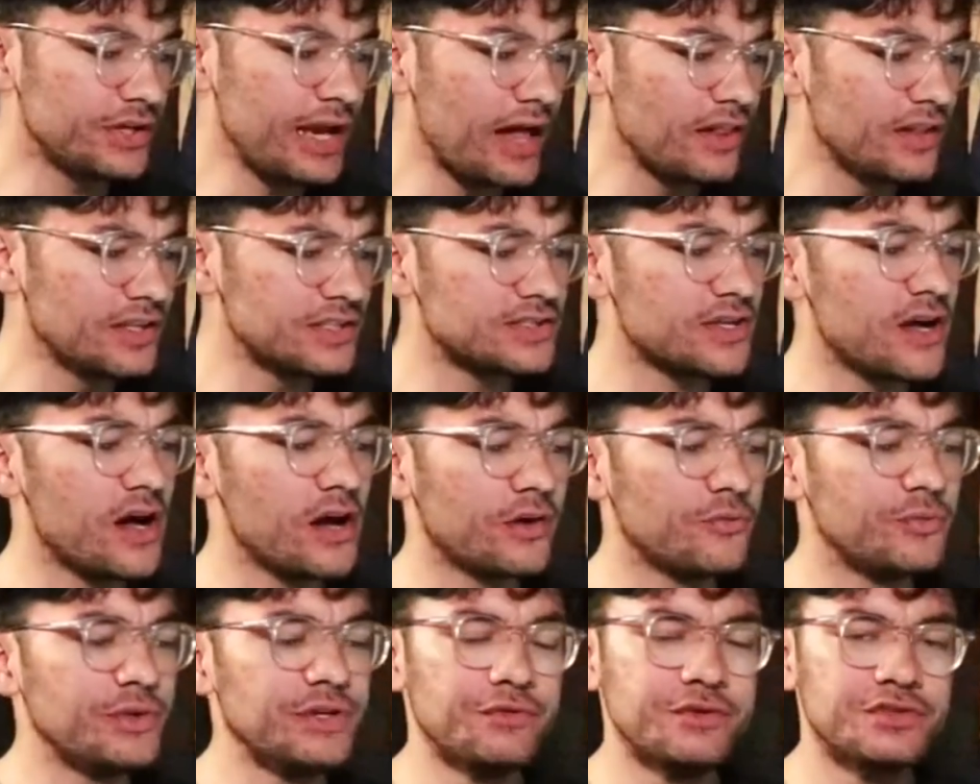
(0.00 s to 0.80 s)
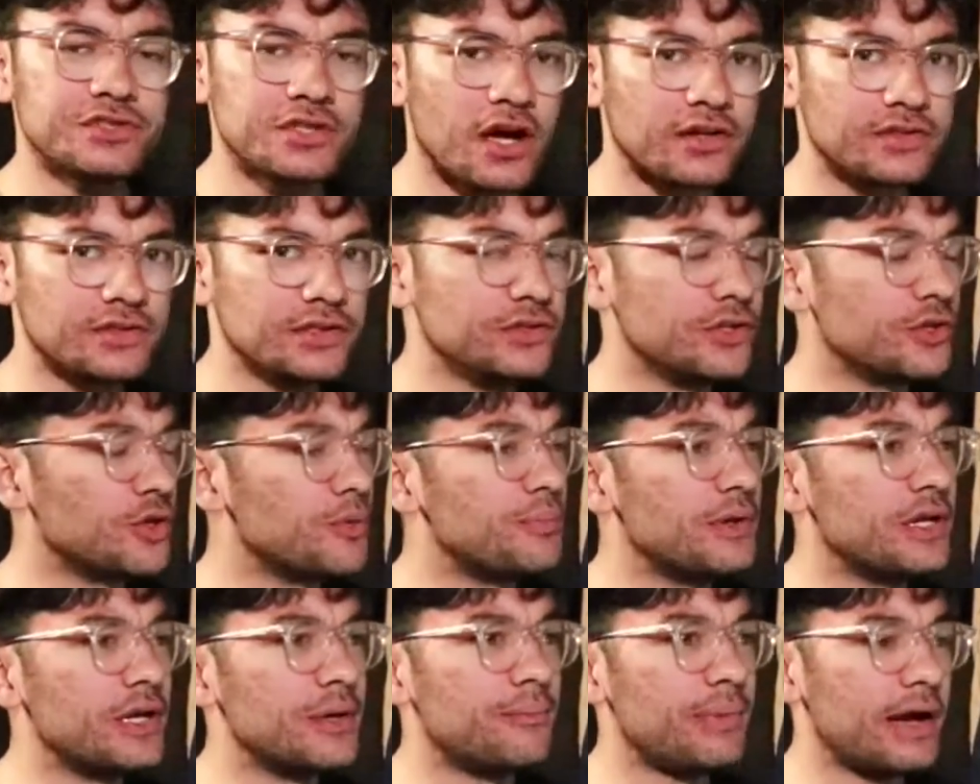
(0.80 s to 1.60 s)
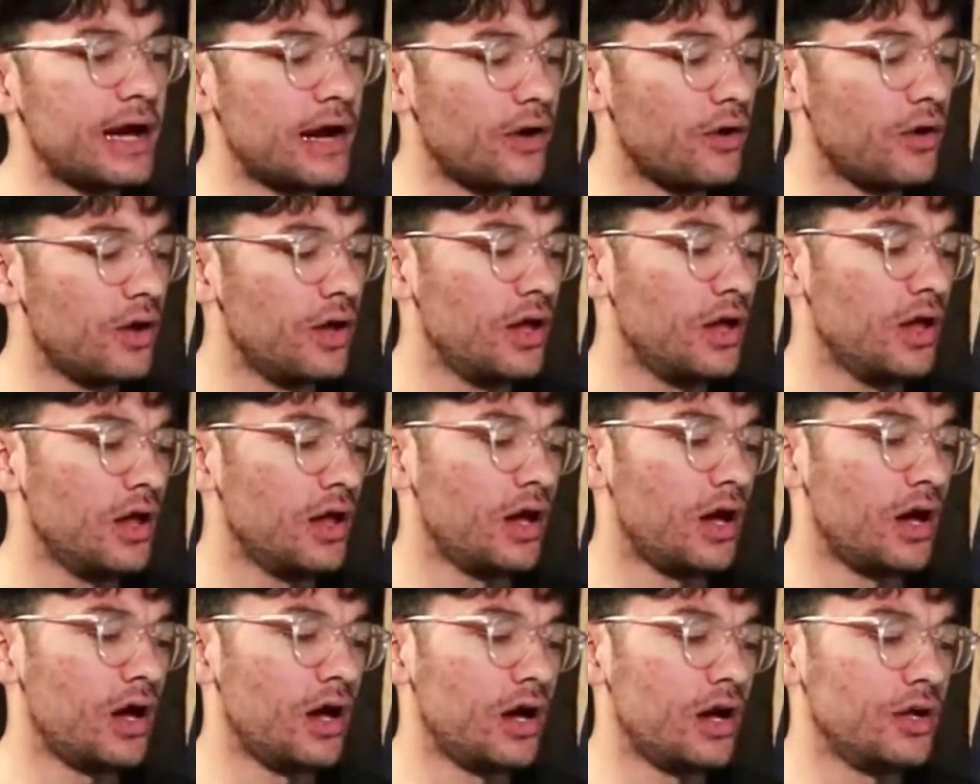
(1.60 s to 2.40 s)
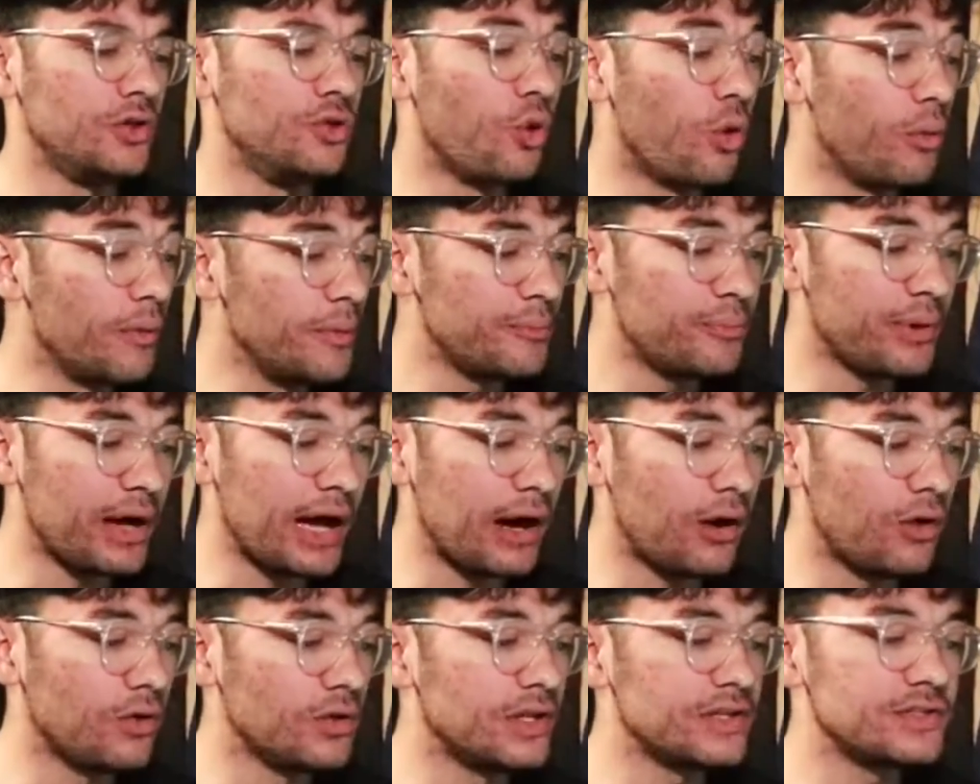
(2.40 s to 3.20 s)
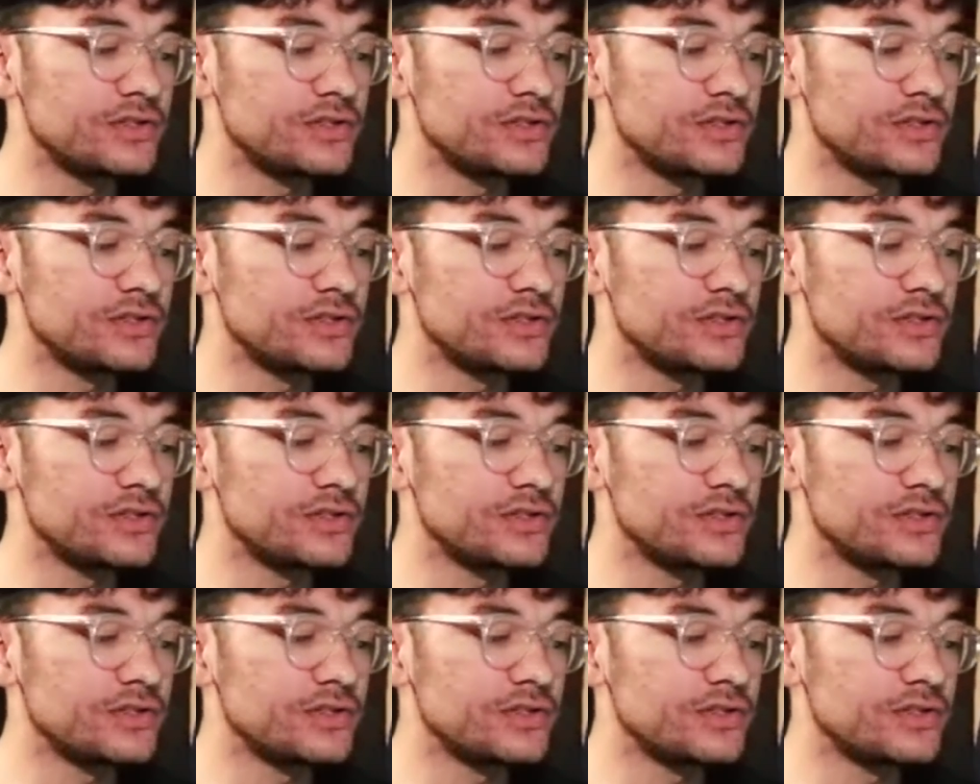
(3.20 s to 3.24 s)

So now let's talk. We talked a little bit about Norman Powell.